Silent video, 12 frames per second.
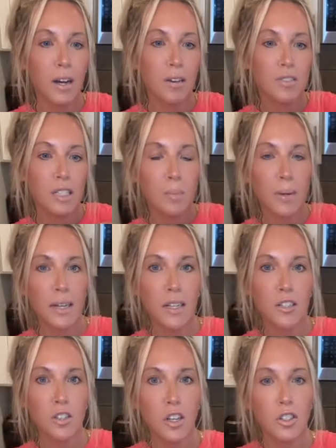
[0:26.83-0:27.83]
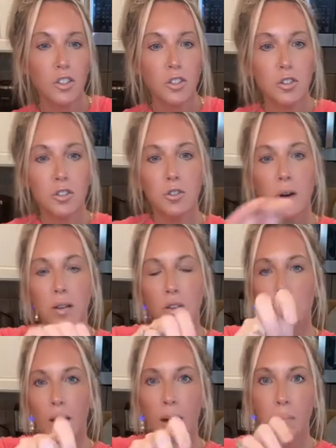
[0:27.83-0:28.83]
of spinach to a
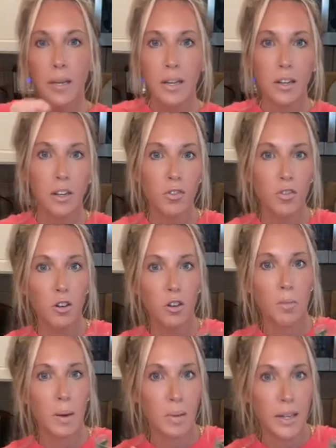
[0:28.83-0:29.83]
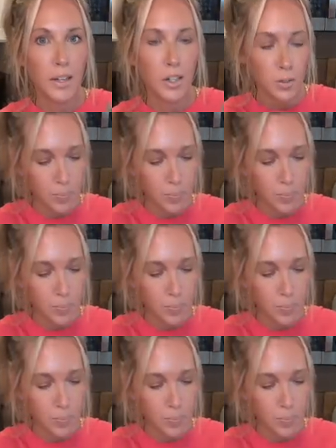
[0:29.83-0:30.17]
little cup here for my blender.